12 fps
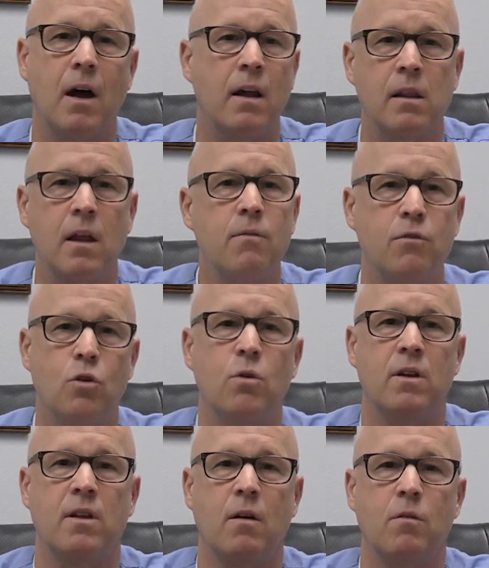I love
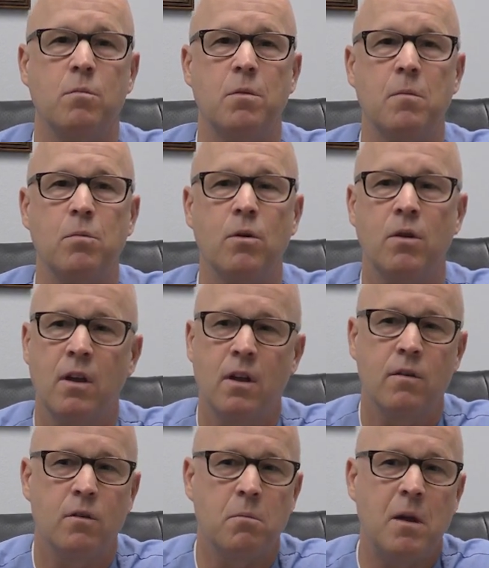doing that with people.
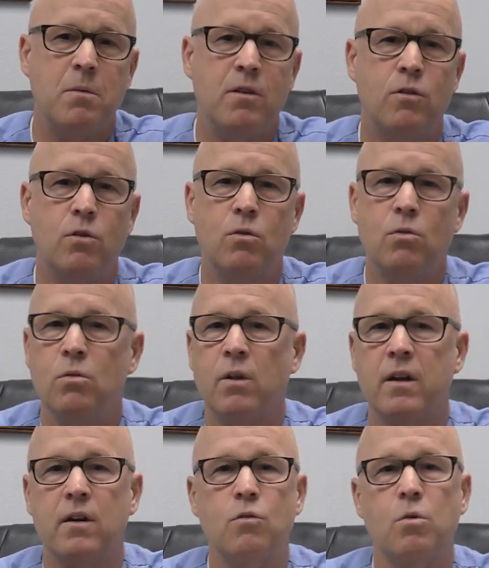So maybe do
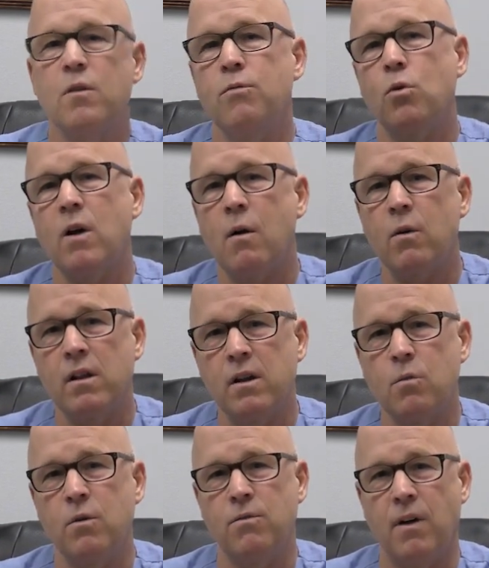like a 24 hour
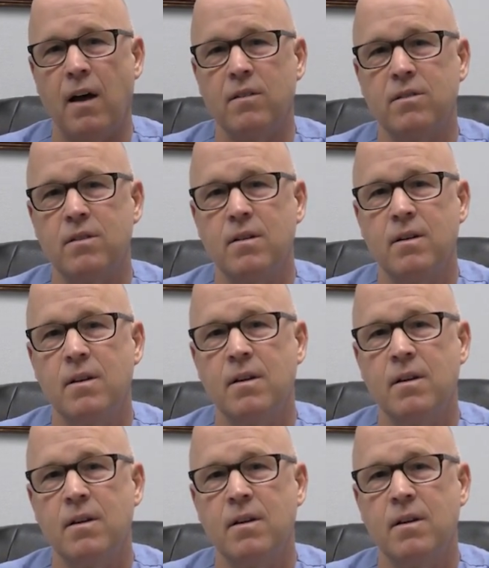liquid fast.